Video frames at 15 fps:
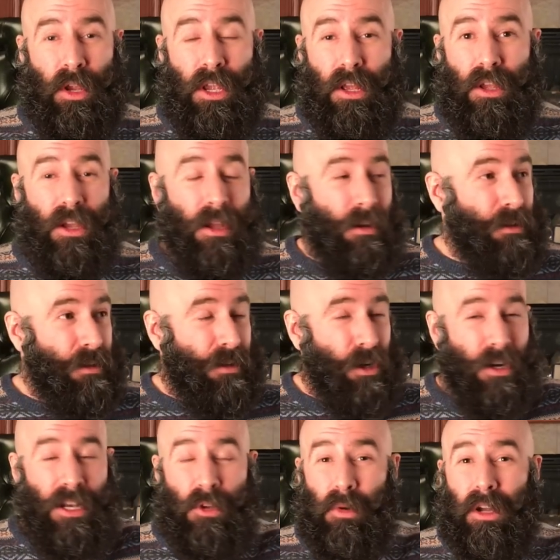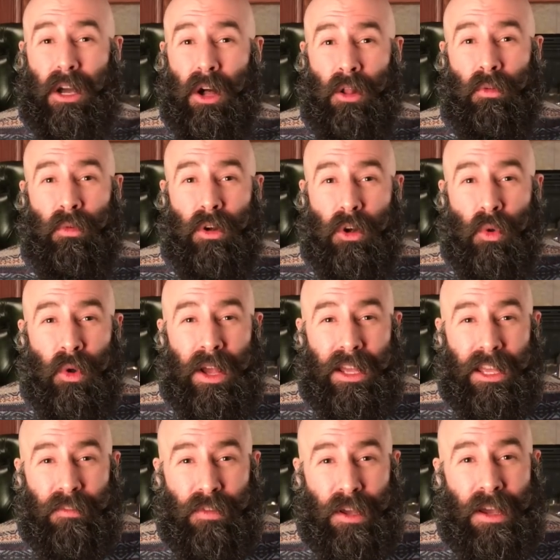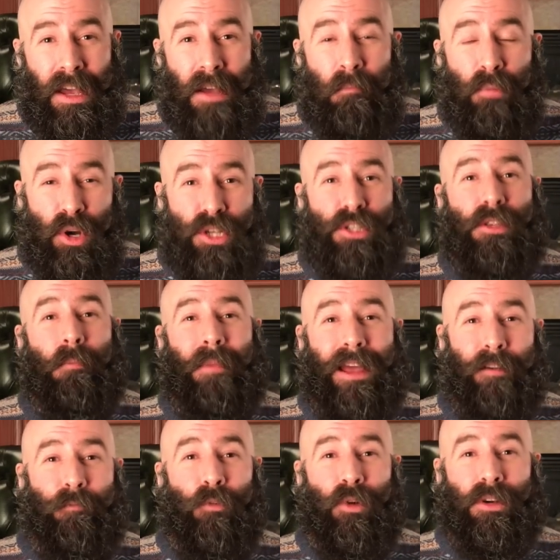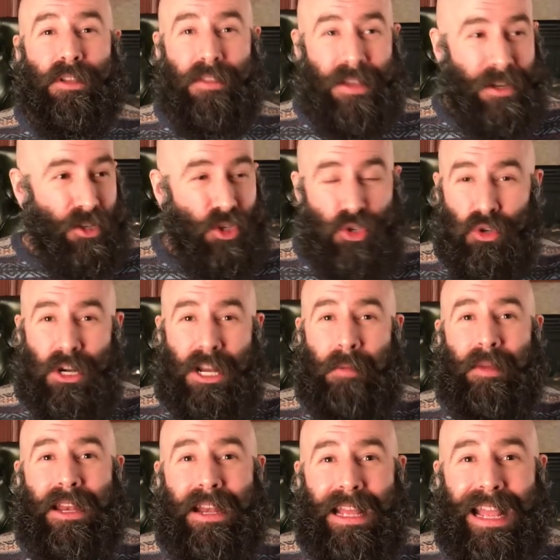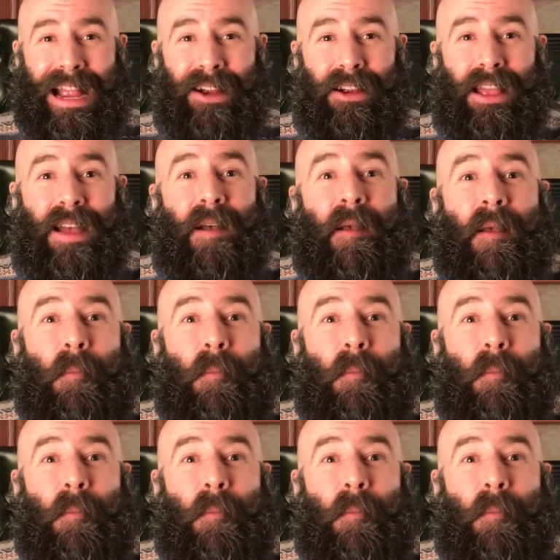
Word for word: You can turn into a cult real quick if you push the metaphor to the extreme in any area.